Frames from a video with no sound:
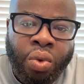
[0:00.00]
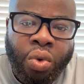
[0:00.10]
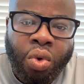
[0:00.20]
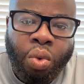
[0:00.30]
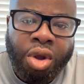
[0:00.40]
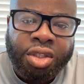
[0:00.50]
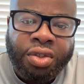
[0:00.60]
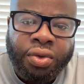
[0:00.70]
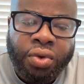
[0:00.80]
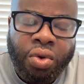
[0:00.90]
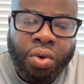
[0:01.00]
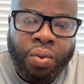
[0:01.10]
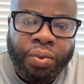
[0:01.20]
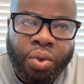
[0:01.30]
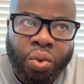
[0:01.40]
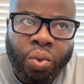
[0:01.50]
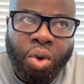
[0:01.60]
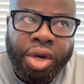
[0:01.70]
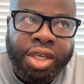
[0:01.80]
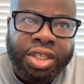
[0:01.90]
who want to know
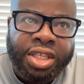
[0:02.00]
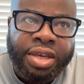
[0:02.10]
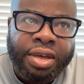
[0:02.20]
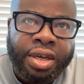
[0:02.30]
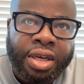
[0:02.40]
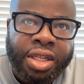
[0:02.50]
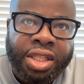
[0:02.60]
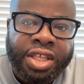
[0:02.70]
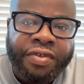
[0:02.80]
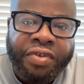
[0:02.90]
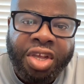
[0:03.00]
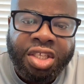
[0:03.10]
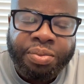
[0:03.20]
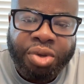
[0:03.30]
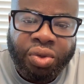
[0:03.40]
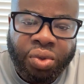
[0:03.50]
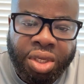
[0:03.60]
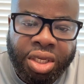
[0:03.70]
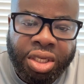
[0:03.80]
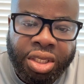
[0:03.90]
what is the difference
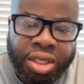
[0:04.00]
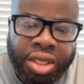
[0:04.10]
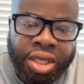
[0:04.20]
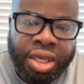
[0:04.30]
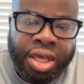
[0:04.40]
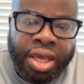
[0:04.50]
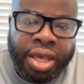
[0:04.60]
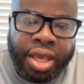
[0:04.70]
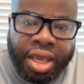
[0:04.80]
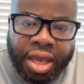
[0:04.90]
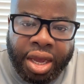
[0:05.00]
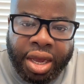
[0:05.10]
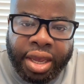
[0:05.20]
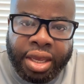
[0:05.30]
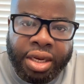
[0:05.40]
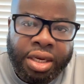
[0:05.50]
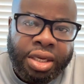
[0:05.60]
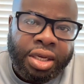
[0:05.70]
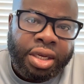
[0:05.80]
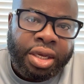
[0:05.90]
between AI and
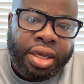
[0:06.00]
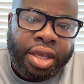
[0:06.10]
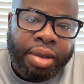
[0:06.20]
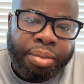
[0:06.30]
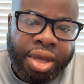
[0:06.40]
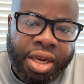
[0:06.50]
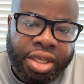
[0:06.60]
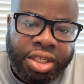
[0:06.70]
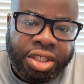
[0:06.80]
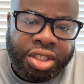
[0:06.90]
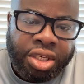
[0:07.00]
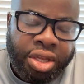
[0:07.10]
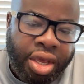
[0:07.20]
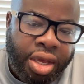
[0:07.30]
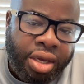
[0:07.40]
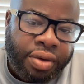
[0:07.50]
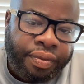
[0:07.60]
ML engineer,